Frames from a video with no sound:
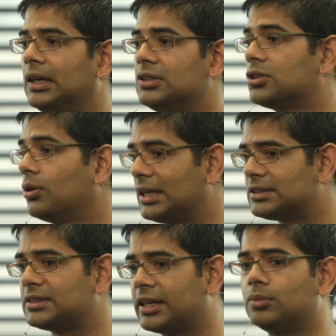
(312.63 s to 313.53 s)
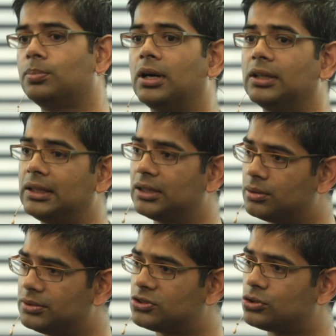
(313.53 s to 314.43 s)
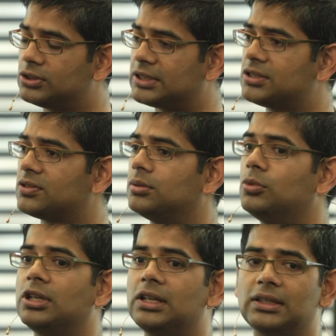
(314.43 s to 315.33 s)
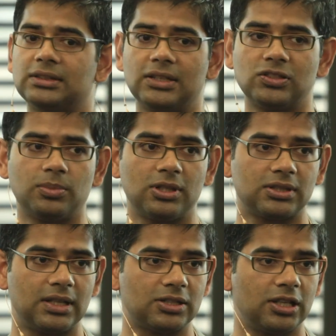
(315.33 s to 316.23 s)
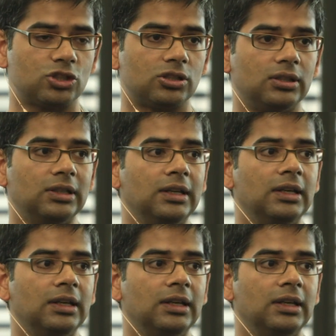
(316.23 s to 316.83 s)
And so that's the second part, that the sense of community, the sense of personalization